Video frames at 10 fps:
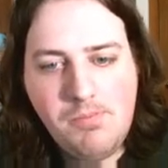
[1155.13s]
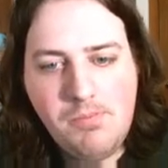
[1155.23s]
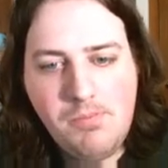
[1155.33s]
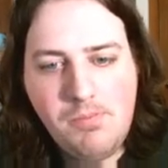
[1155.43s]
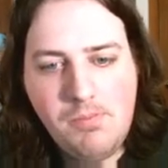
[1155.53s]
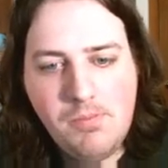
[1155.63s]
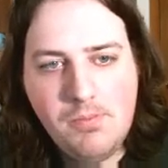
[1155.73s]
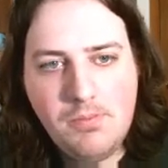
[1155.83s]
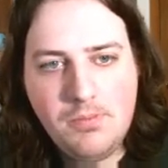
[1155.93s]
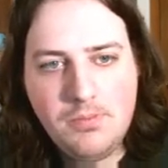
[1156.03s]

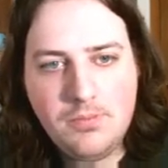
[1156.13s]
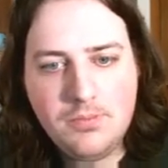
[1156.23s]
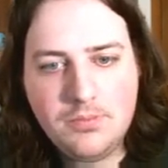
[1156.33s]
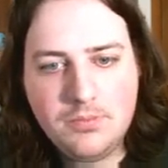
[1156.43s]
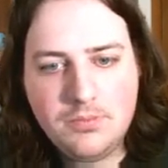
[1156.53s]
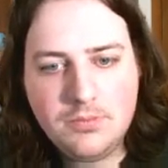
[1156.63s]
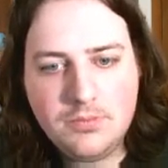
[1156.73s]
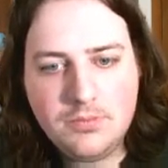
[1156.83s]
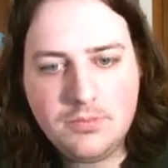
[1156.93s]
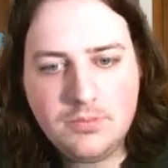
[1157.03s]

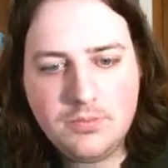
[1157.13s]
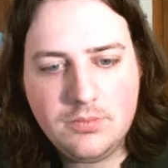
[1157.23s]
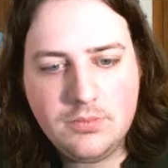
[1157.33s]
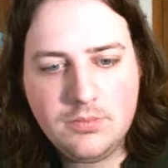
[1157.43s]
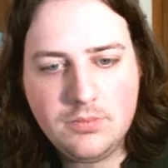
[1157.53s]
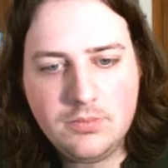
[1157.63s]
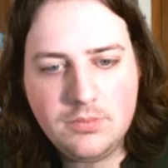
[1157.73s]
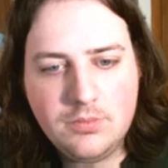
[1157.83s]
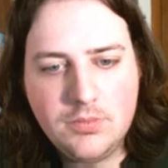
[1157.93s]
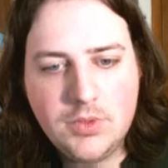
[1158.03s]

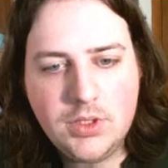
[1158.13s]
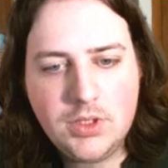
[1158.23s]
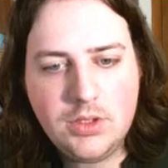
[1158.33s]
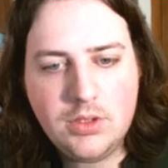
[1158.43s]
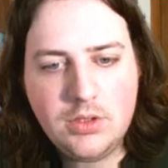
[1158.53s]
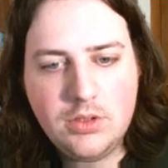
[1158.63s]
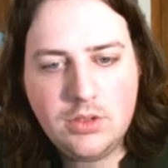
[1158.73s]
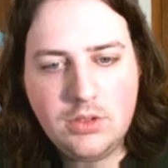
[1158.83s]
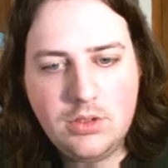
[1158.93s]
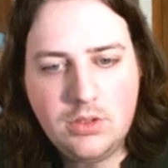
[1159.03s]

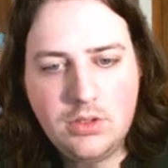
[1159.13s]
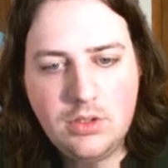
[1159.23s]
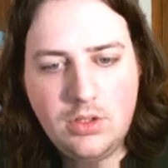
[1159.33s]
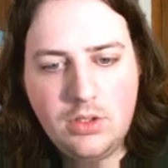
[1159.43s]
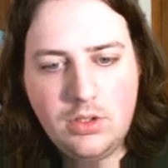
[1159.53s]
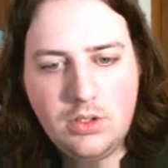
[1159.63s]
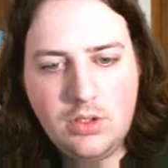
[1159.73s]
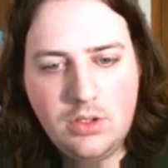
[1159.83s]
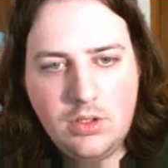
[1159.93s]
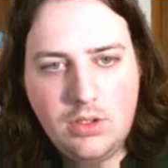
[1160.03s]

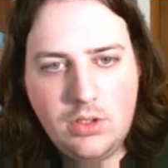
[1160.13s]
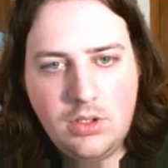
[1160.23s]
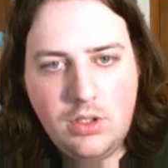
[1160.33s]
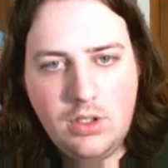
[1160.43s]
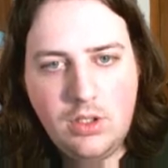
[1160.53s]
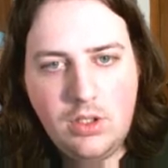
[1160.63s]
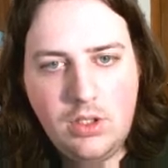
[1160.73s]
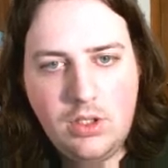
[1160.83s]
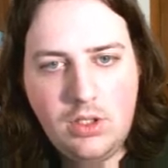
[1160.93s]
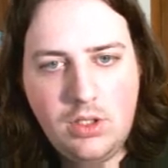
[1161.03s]

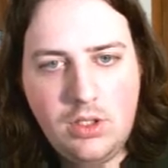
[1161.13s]
(no one is talking)